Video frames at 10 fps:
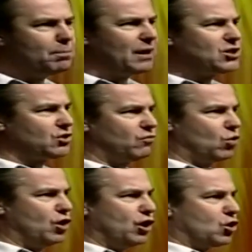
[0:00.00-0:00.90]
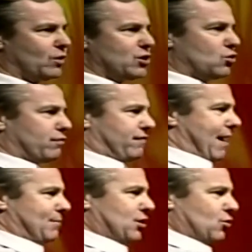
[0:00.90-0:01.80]
place of work or in your
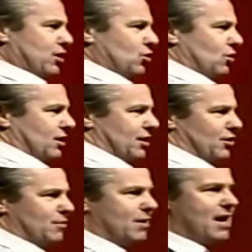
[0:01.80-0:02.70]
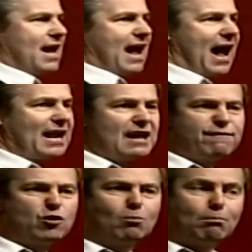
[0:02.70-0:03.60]
family or in your home, and
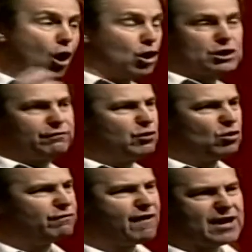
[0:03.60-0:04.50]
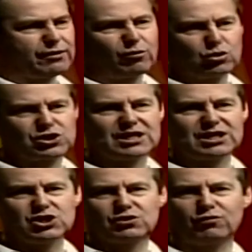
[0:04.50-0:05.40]
if you're mocked for your faith or
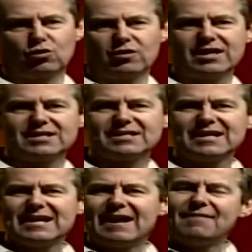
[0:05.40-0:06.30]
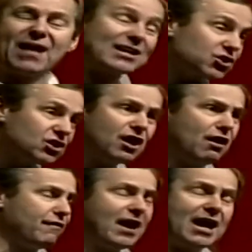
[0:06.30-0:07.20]
teased for it, that's
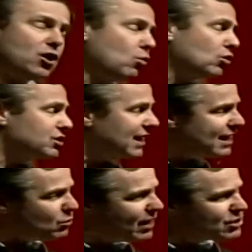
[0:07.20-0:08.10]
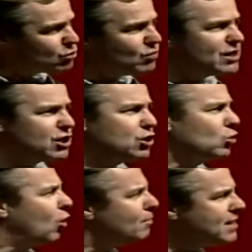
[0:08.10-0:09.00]
tough, and I don't want in any way to
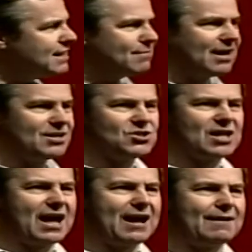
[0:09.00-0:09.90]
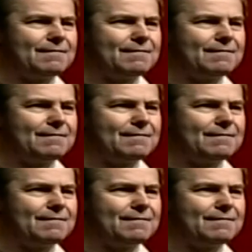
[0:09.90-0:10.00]
ridicule or minimize that.